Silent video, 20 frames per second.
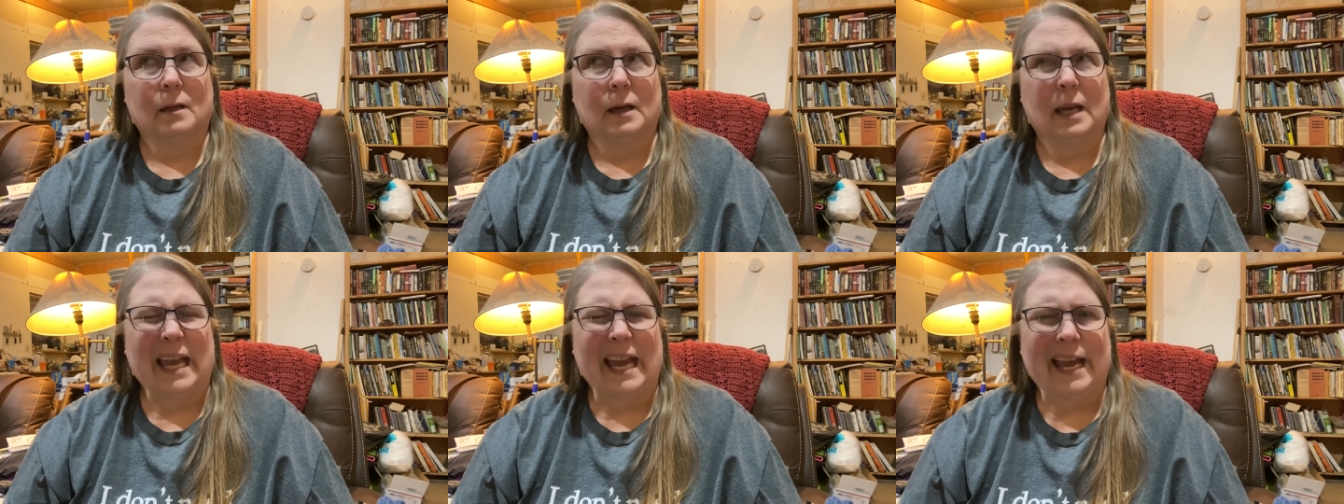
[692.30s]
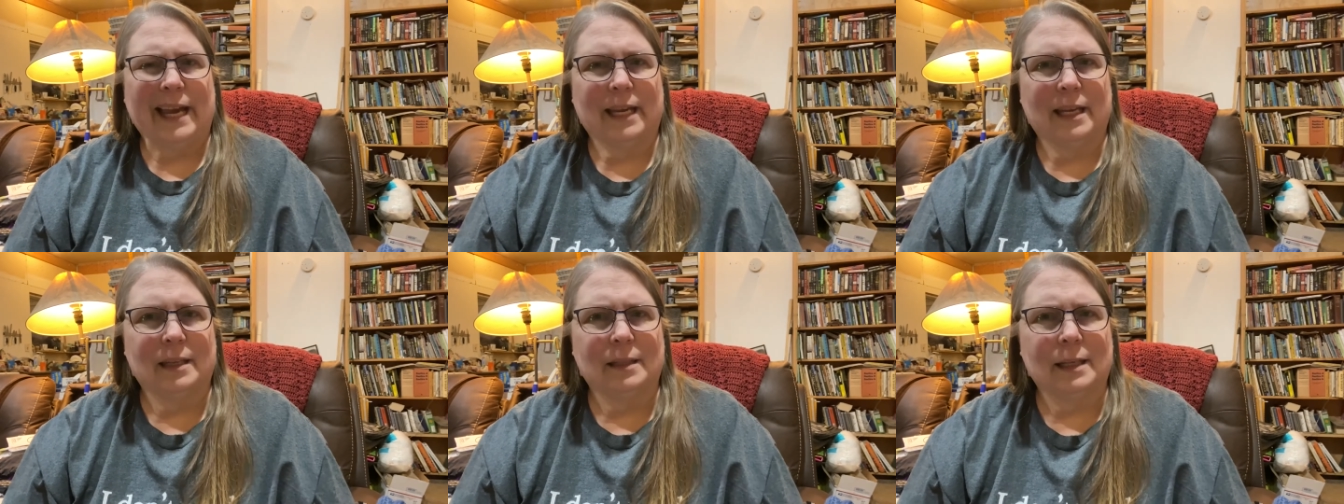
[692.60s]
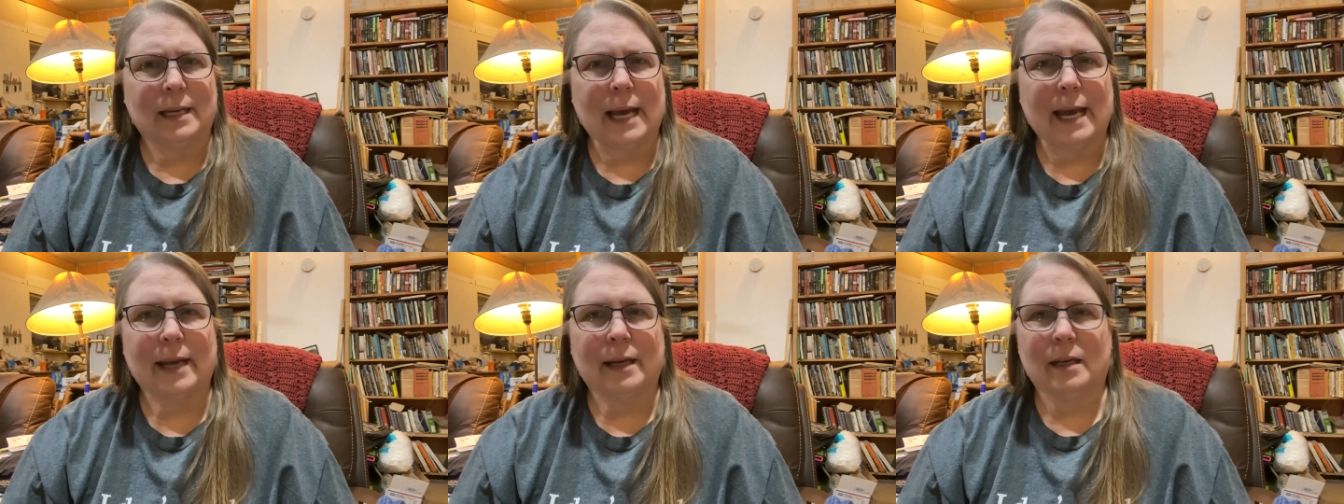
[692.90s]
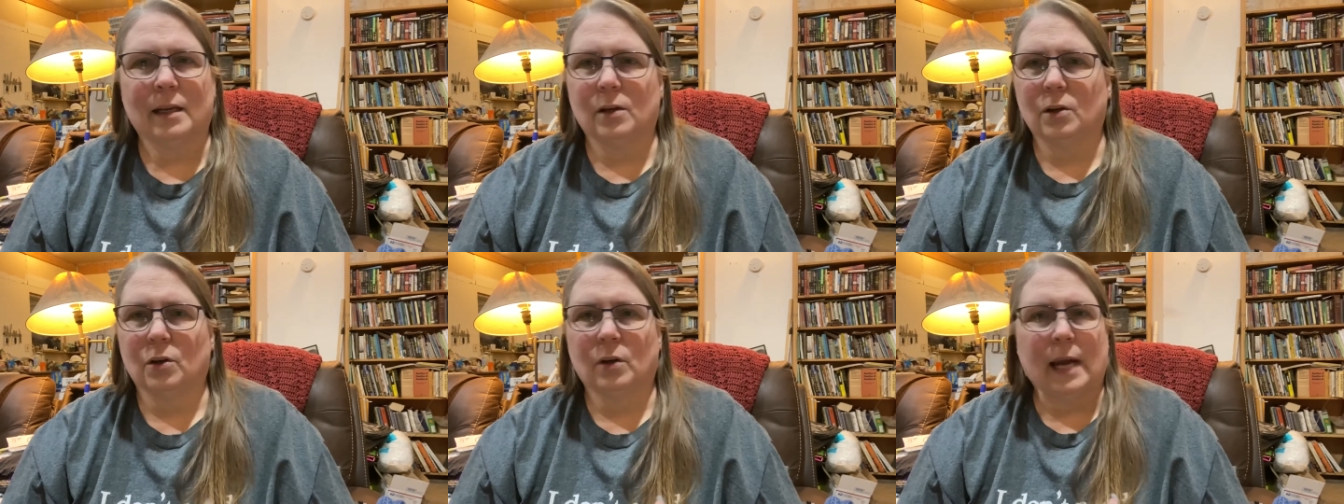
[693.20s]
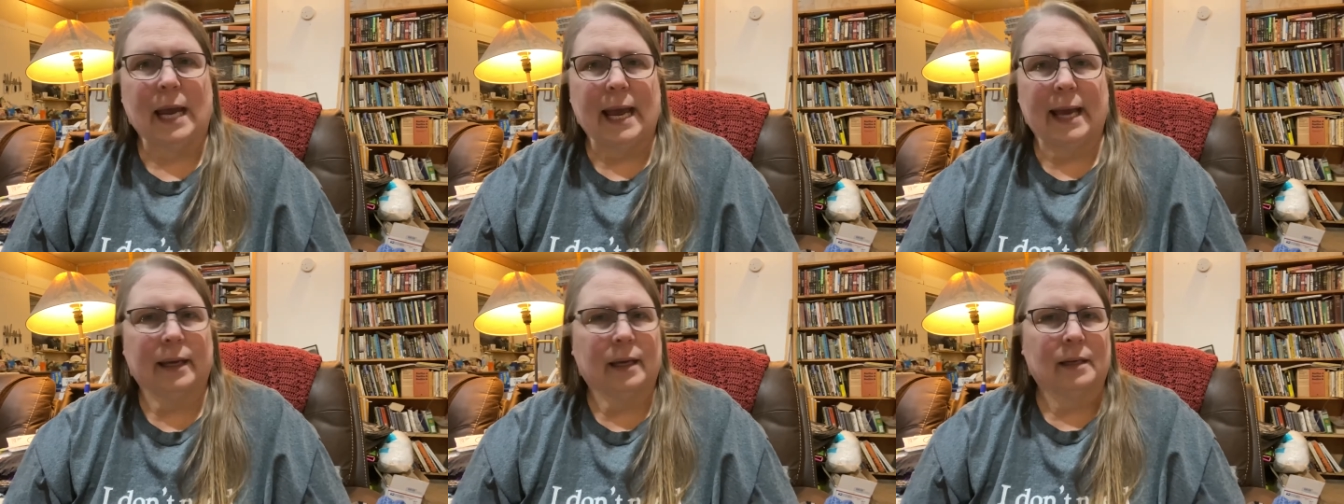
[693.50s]
Agate Daddy or
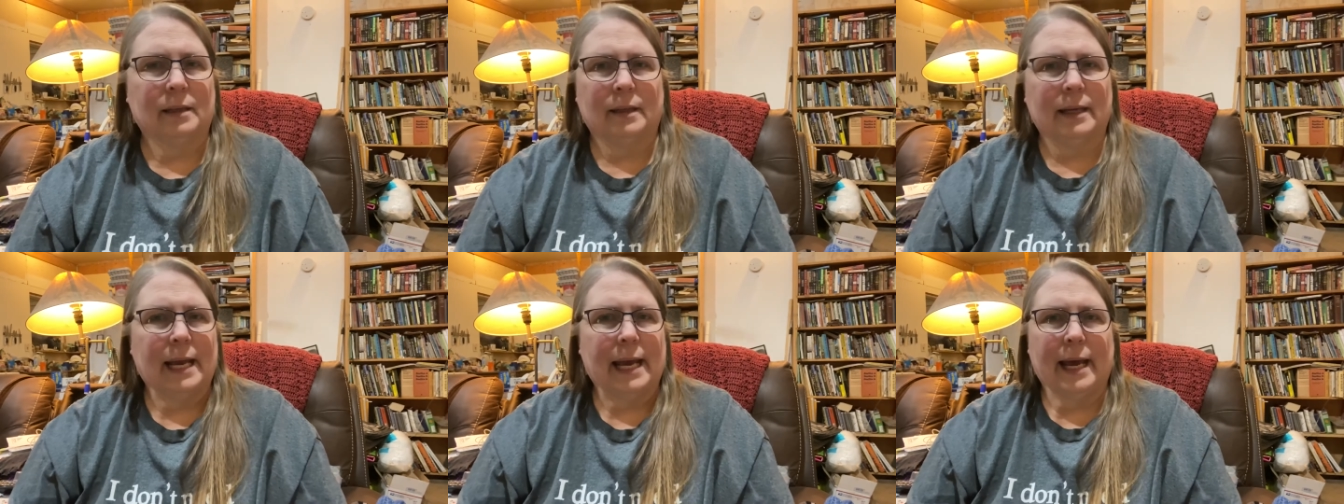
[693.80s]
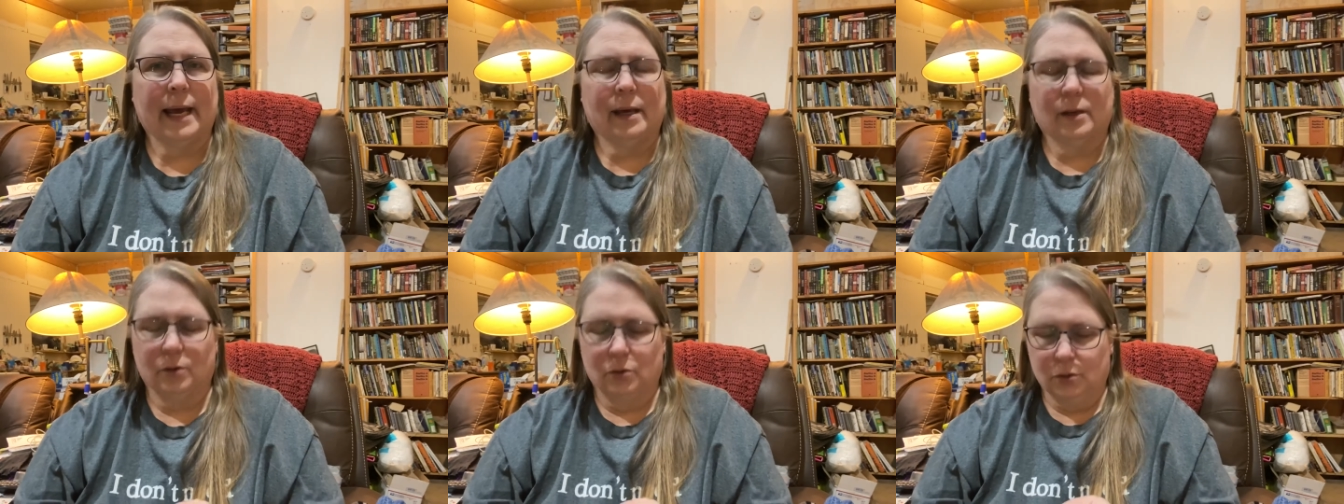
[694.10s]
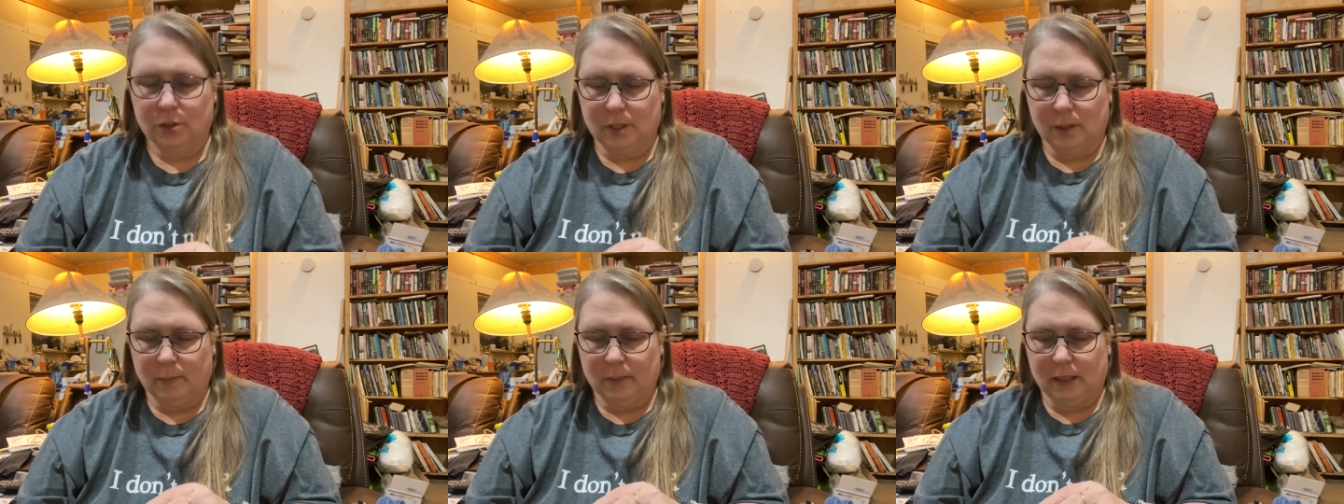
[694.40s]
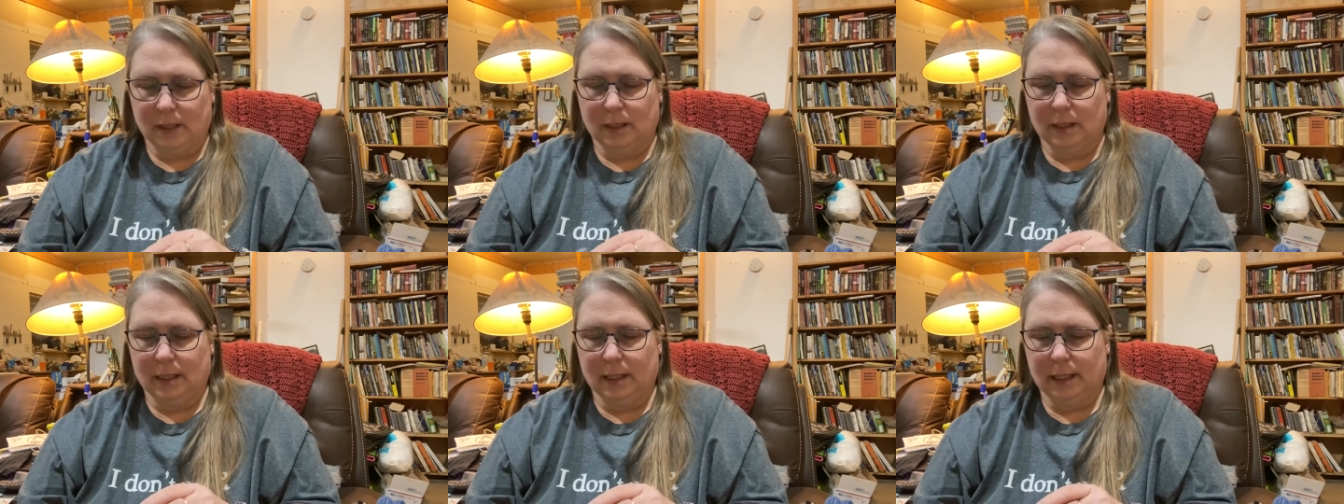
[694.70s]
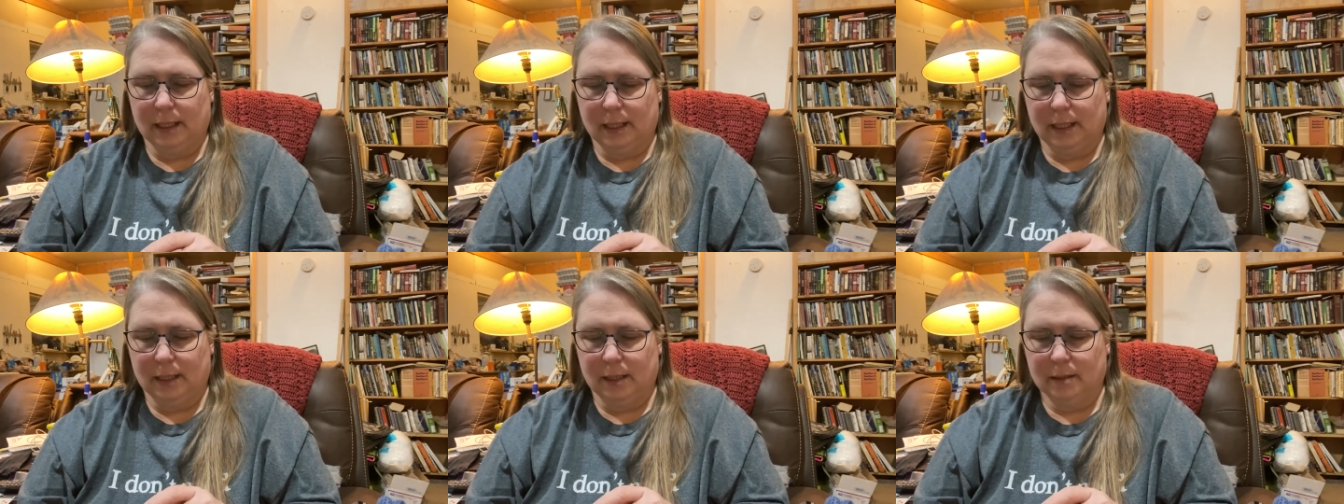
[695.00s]
Agate Dad or something like
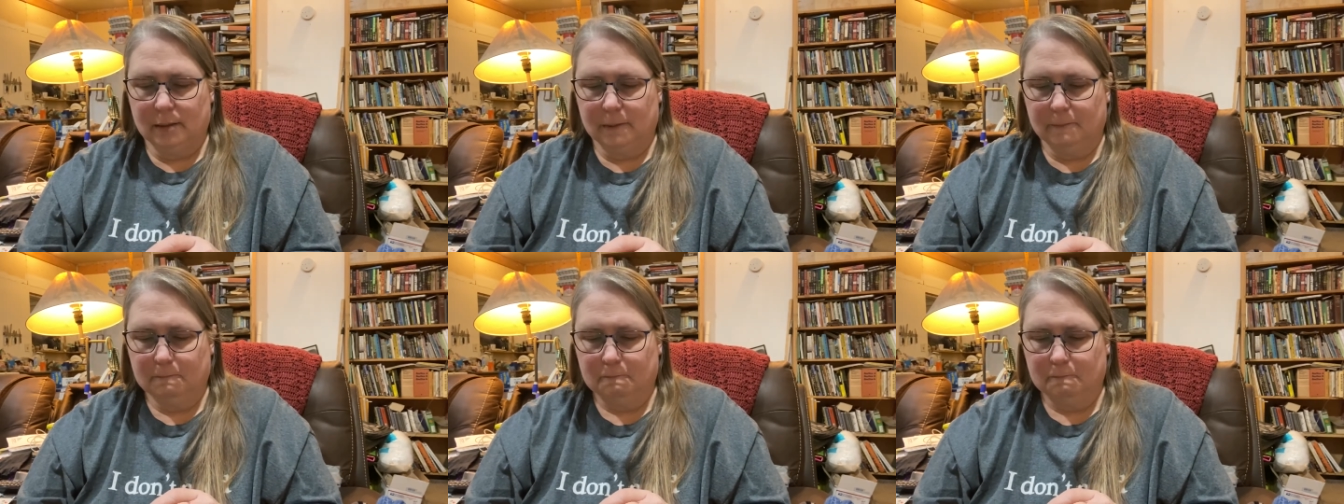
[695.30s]
that.